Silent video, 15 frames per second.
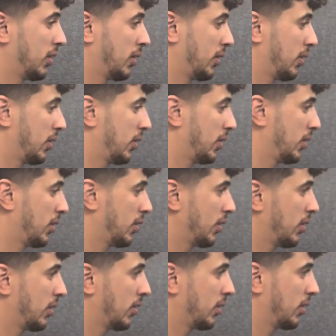
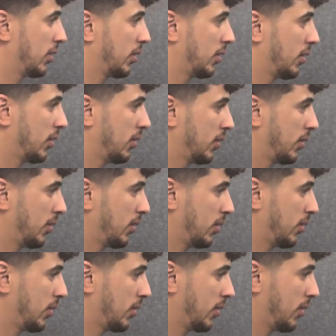
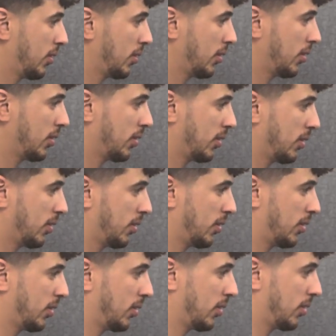
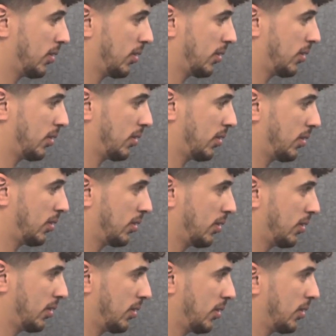
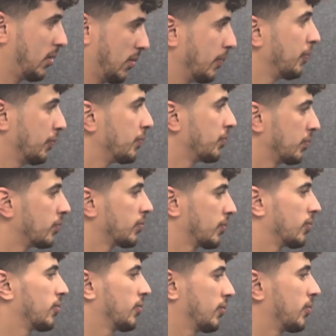
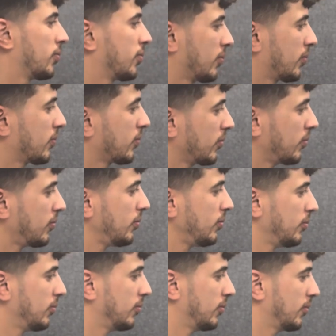
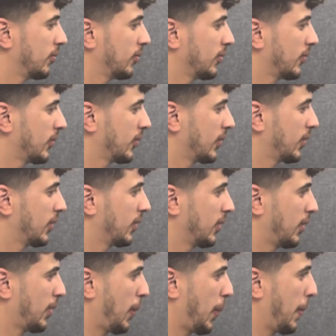
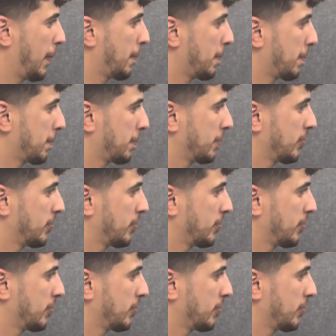No words are spoken by the person on screen.